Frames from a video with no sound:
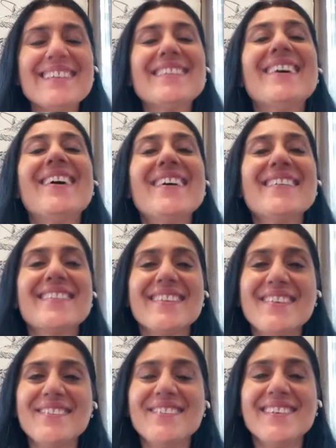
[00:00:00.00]
it's
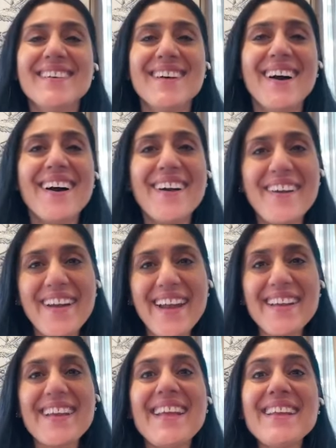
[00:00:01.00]
awesome. All
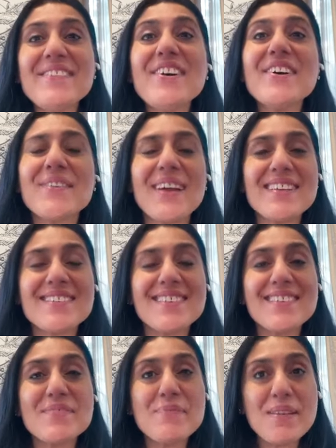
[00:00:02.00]
right. Any more
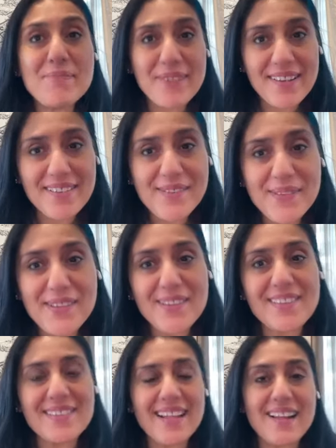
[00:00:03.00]
questions? So be present with
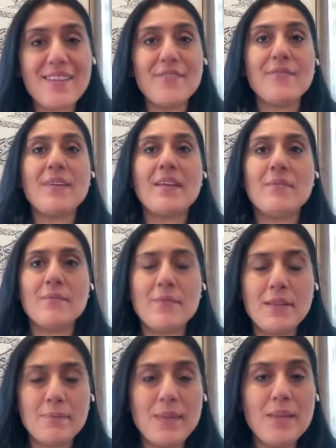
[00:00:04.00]
yourself.
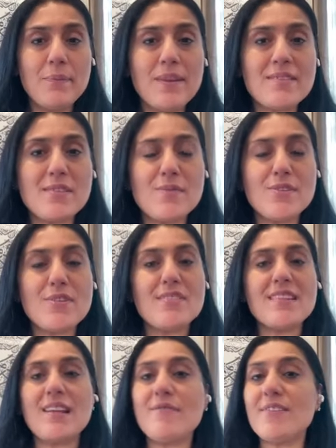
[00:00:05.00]
Being present with
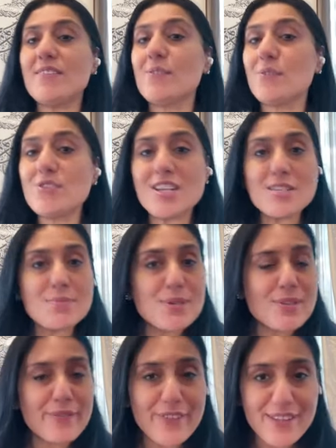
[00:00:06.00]
yourself is no
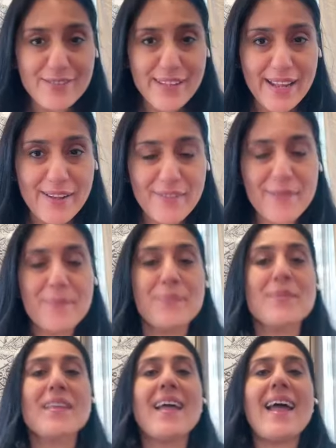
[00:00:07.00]
judgment of yourself
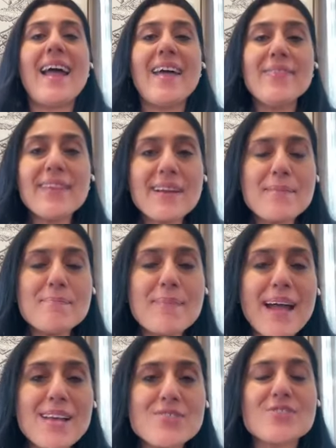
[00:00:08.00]
and the
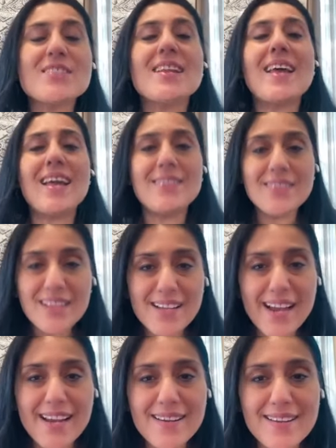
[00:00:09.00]
compassion and the
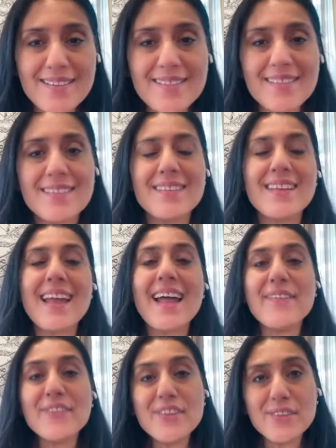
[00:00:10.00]
kindness
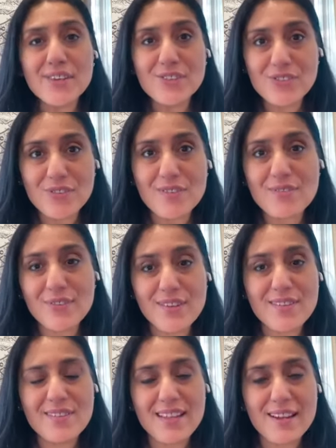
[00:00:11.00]
and the nurturance for
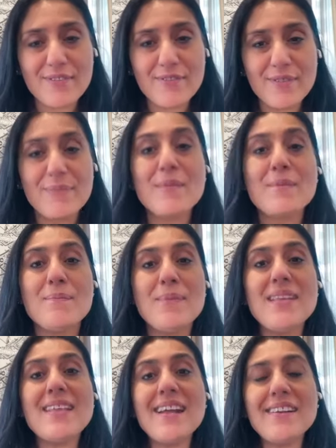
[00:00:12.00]
yourself.
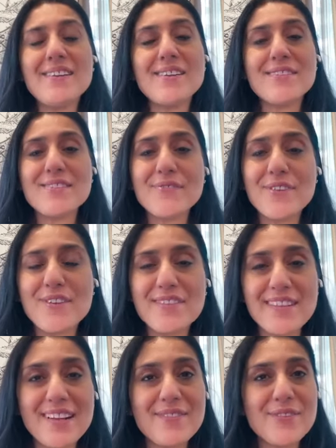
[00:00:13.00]
Be that energy for
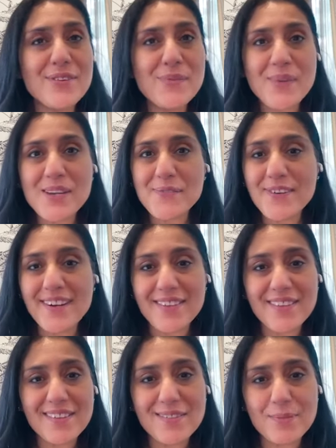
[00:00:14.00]
yourself. Don't wait for
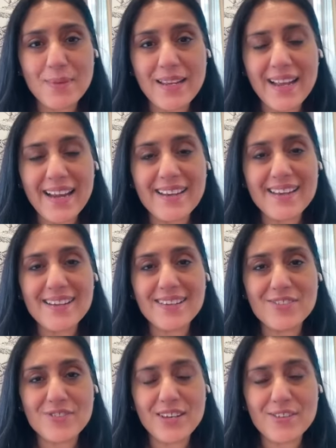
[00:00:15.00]
others to be kind and
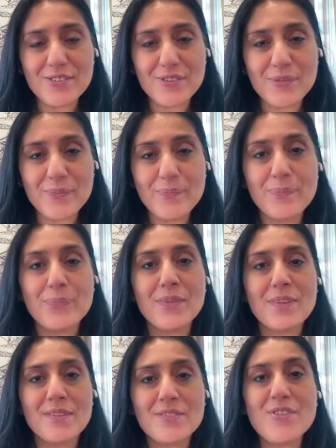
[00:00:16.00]
nurturing to you.
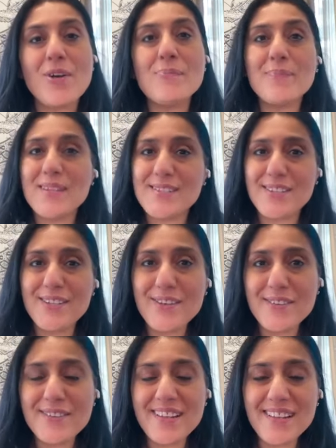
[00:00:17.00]
Stop beating
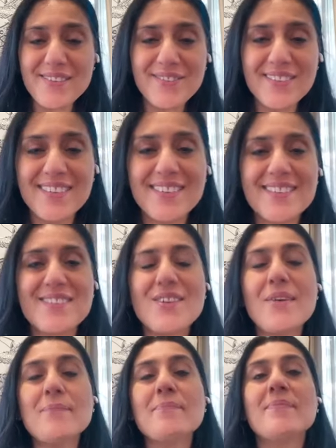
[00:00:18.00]
yourself.
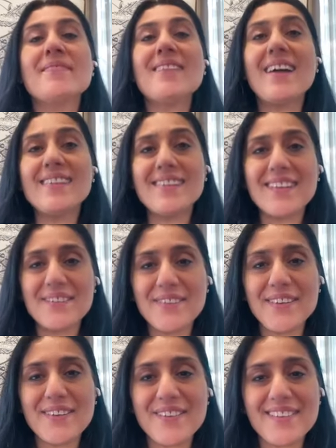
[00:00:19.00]
Stop, start
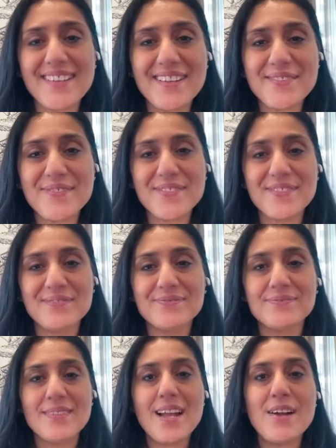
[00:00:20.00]
loving yourself.
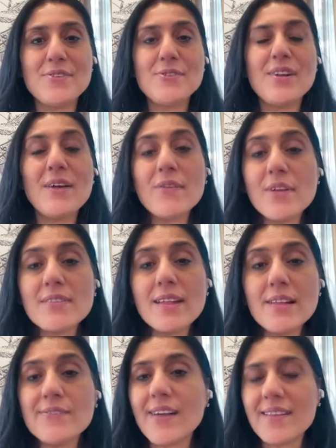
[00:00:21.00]
How to love
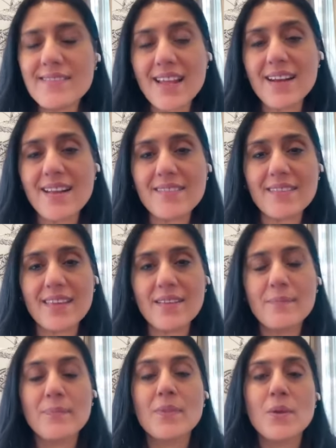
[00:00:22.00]
yourself? Start
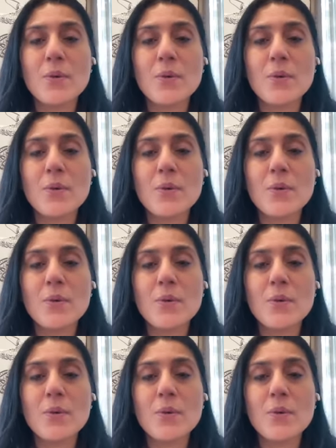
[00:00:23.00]
asking,